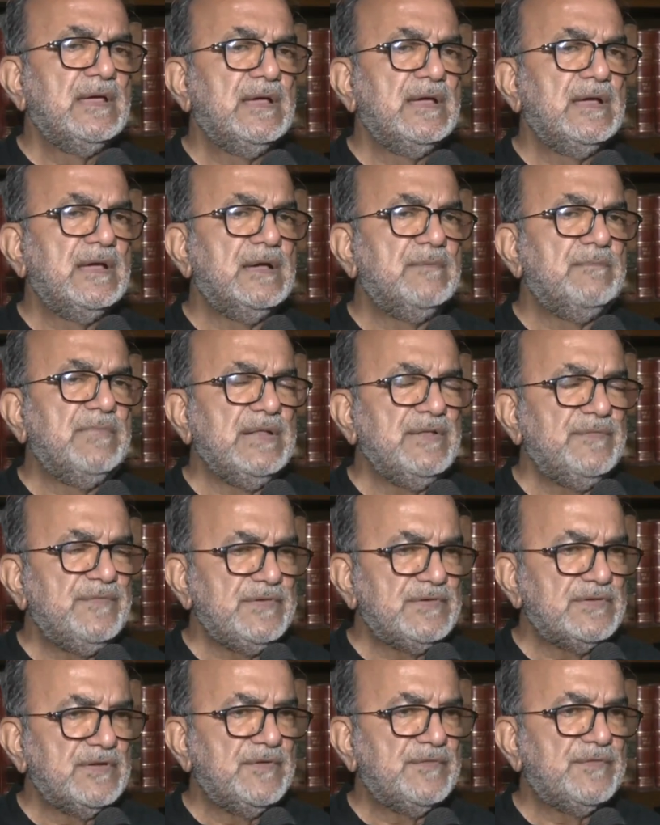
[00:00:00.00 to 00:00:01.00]
uh,
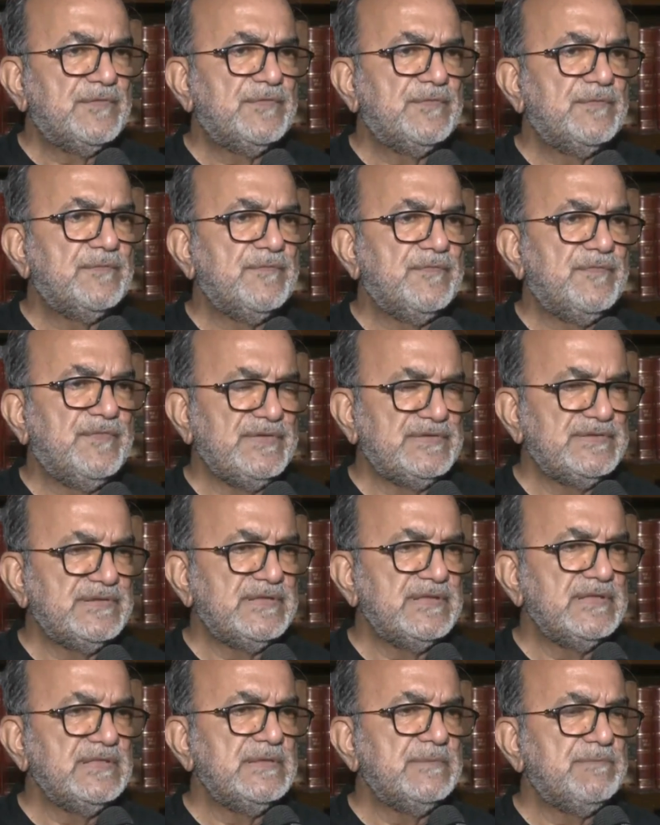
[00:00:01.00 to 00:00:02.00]
benefit of
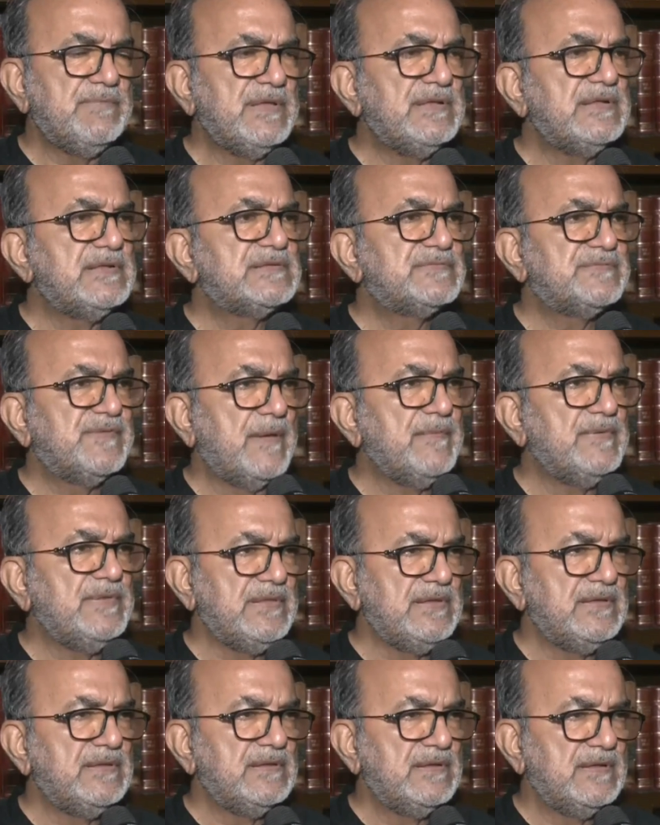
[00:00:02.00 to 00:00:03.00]
visiting the parents'
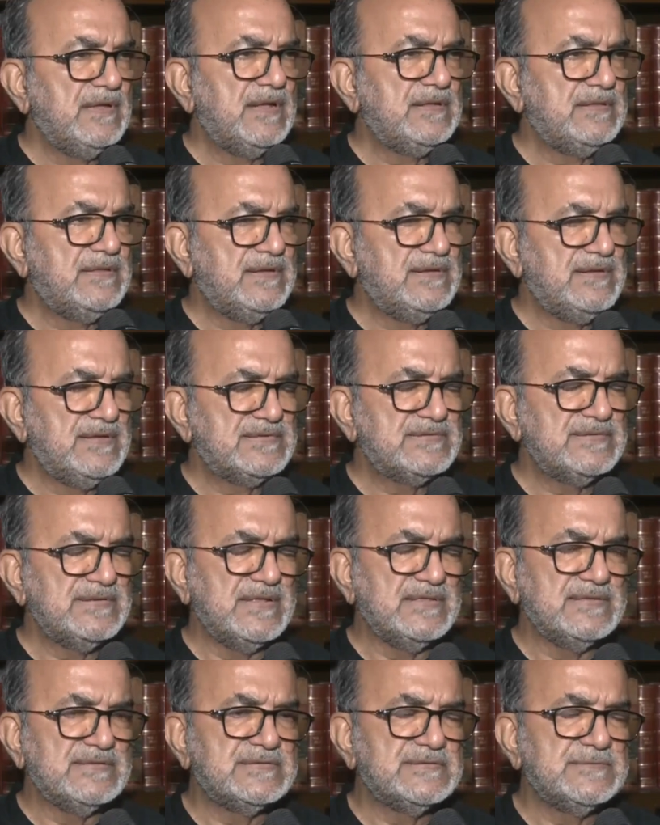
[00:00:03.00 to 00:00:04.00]
family at their
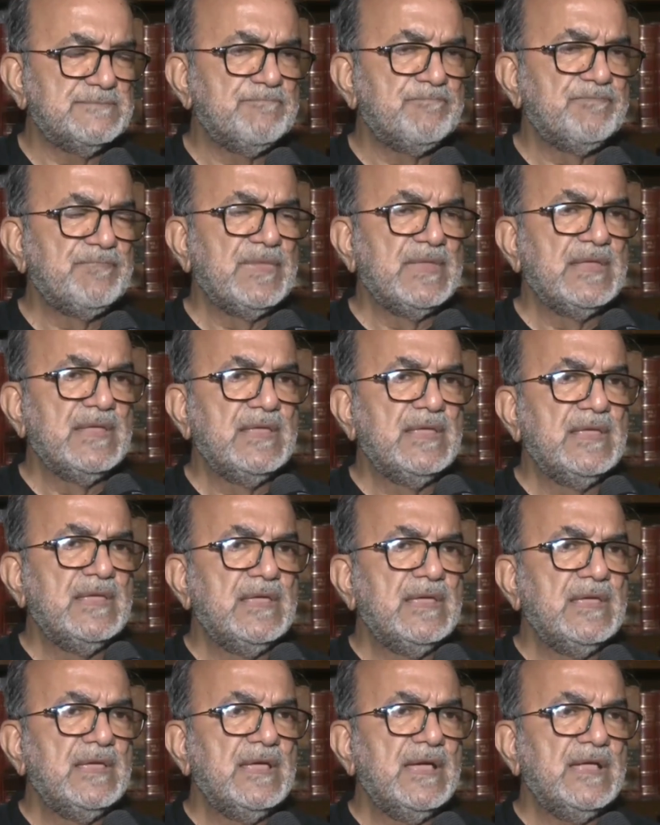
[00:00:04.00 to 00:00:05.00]
residence.
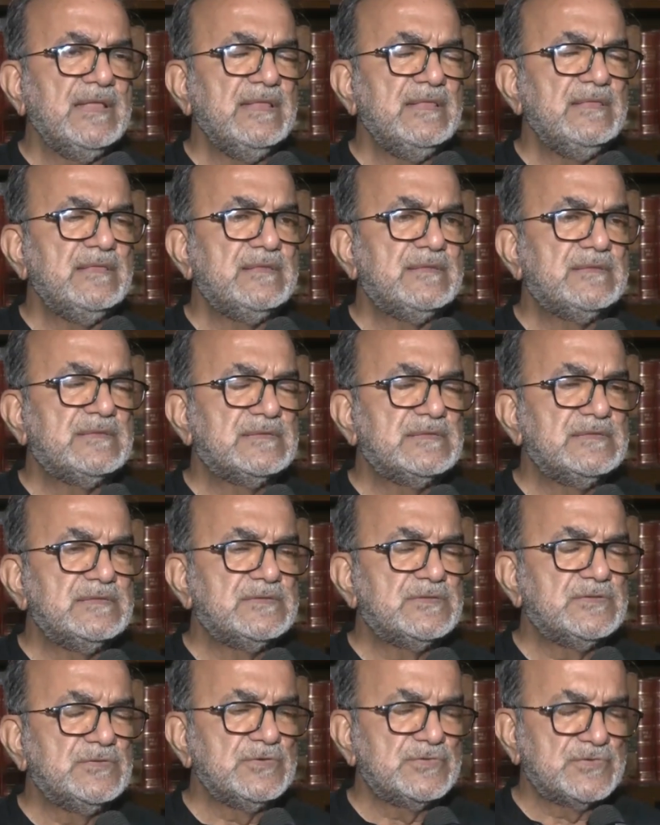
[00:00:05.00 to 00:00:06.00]
And
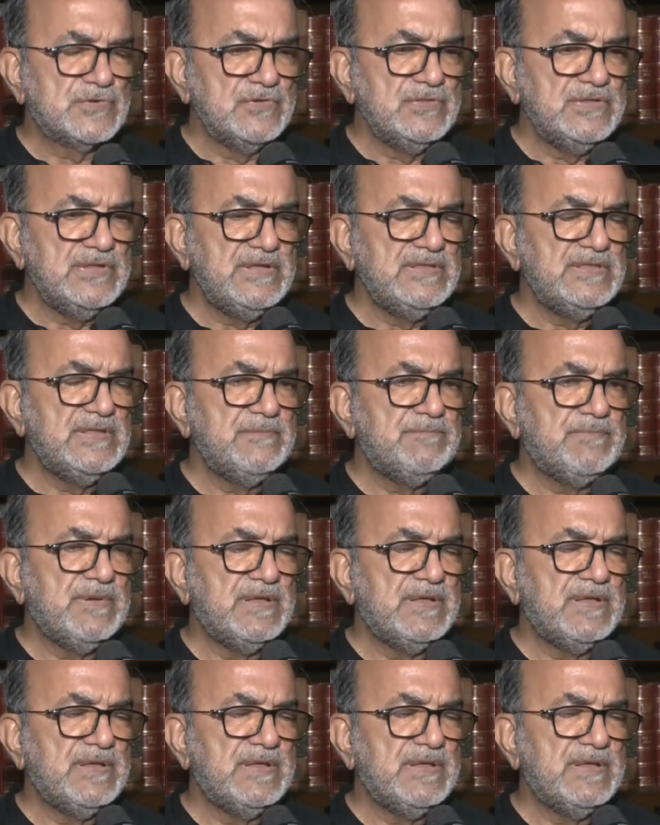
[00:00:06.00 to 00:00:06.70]
not only the